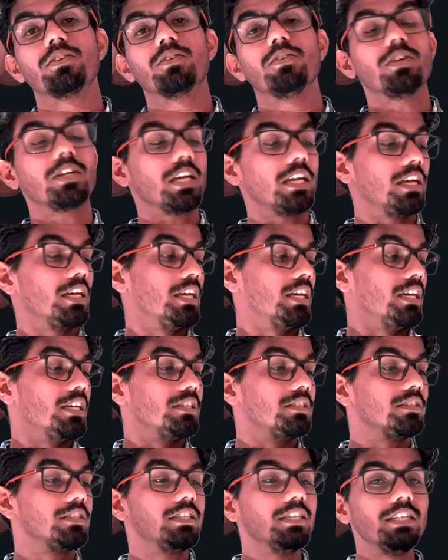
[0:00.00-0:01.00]
Okay,
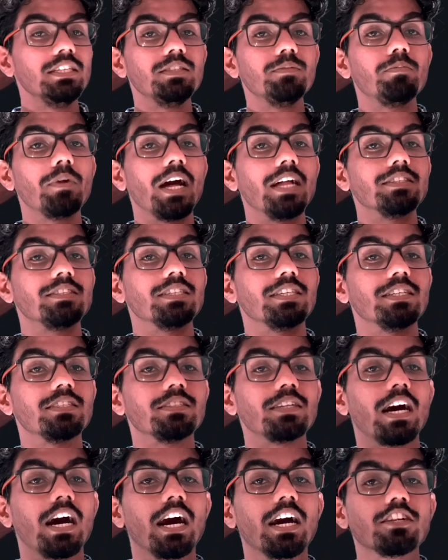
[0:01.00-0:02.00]
these branches
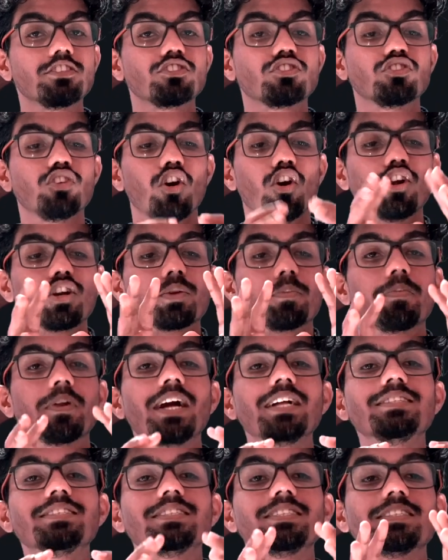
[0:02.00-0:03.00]
are short
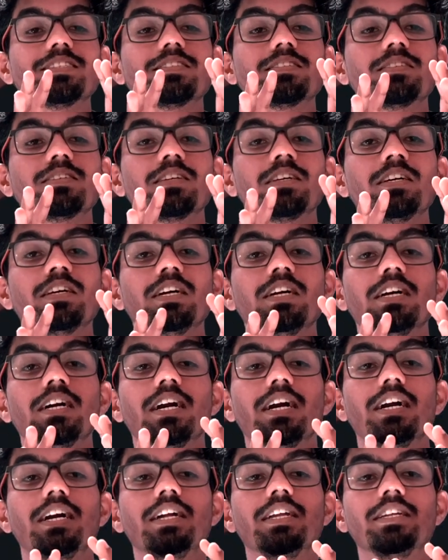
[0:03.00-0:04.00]
branches
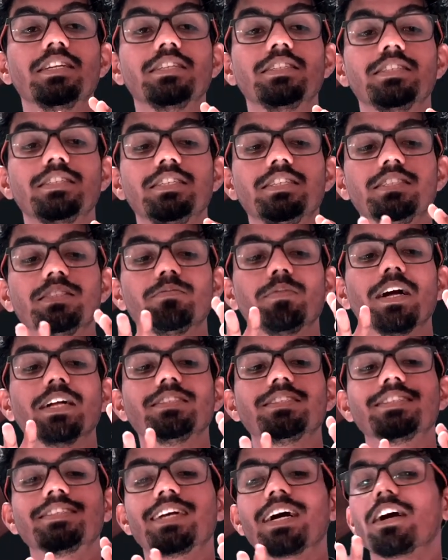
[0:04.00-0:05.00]
and these
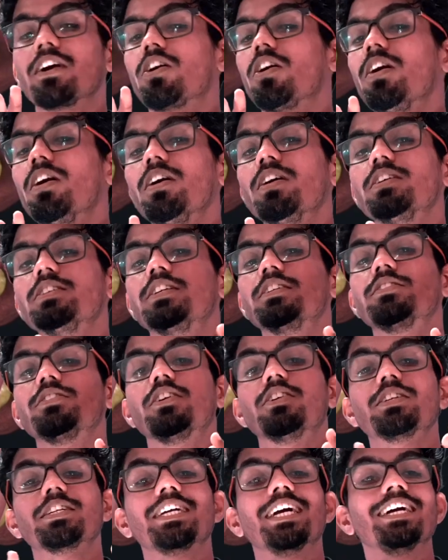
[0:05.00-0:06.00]
branches are called the
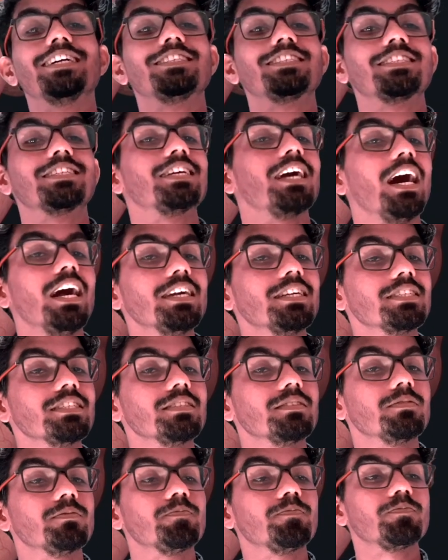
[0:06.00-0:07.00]
short gastric arteries.
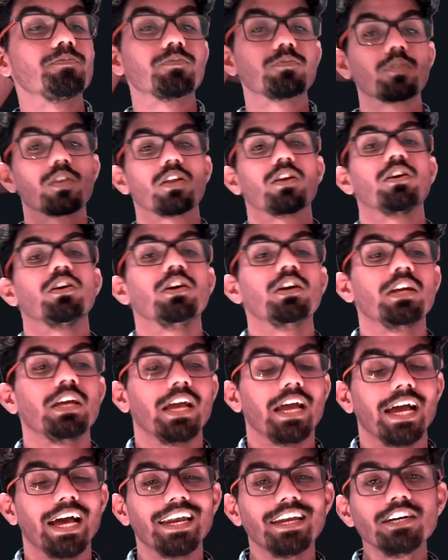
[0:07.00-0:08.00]

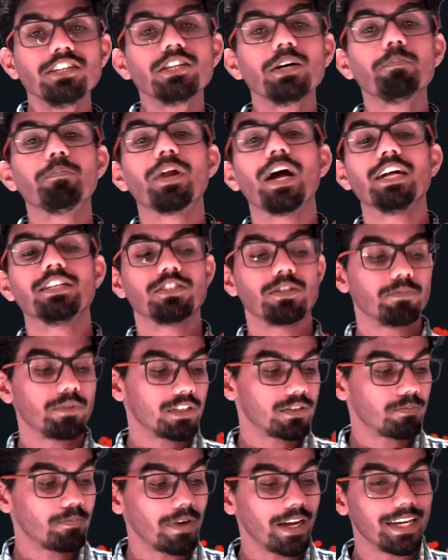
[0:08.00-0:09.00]
Another branch of the
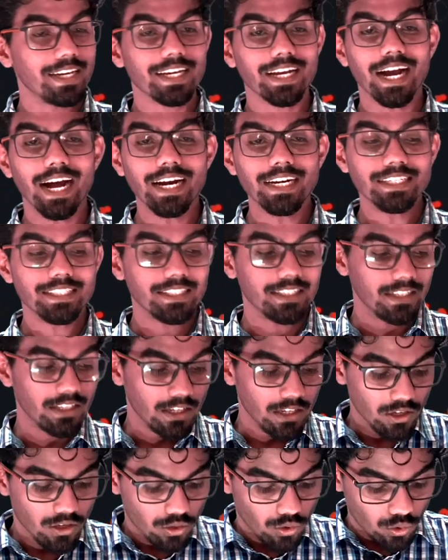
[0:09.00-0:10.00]
splenic artery
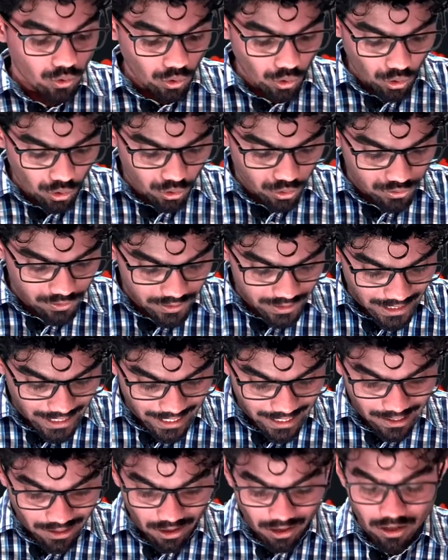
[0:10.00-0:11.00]
goes
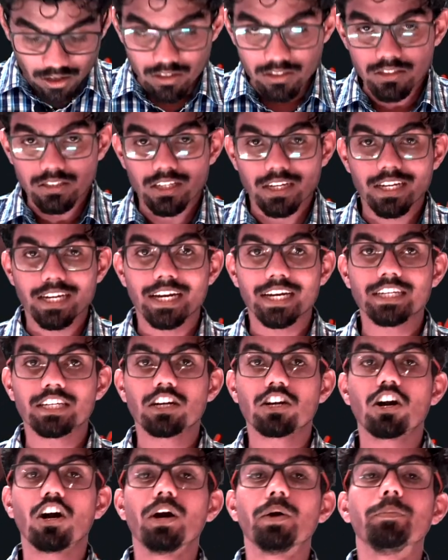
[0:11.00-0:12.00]
along the greater
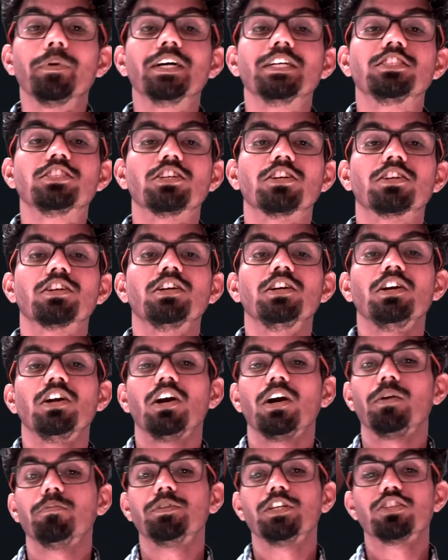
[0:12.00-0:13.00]
curvature
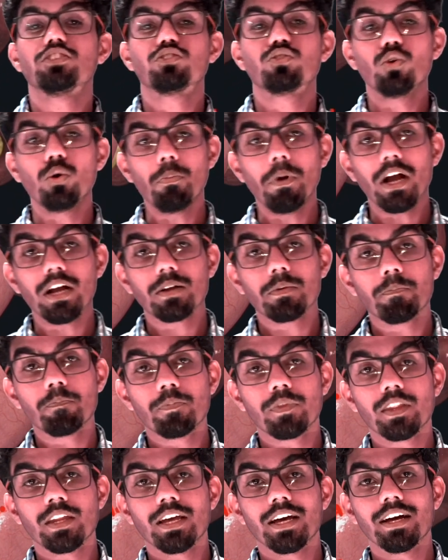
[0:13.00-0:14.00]
of the stomach,
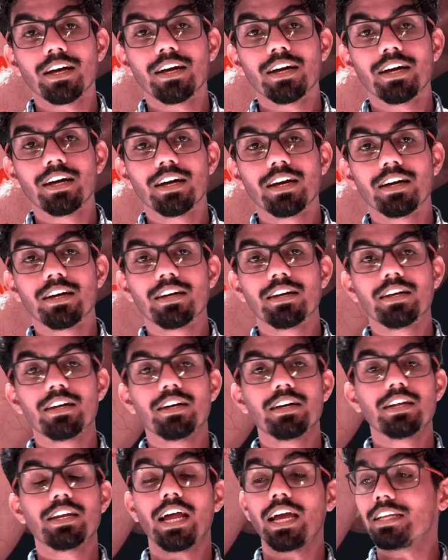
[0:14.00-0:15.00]

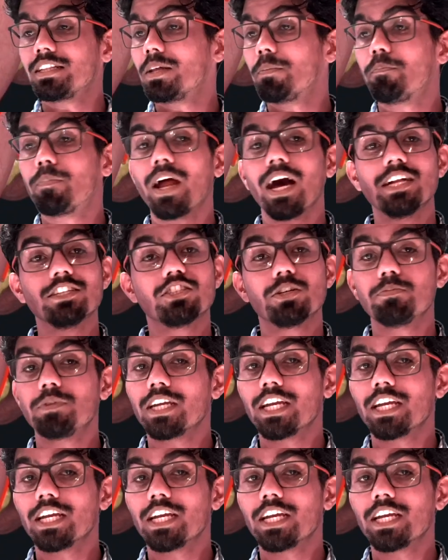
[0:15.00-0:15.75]
like the branch of the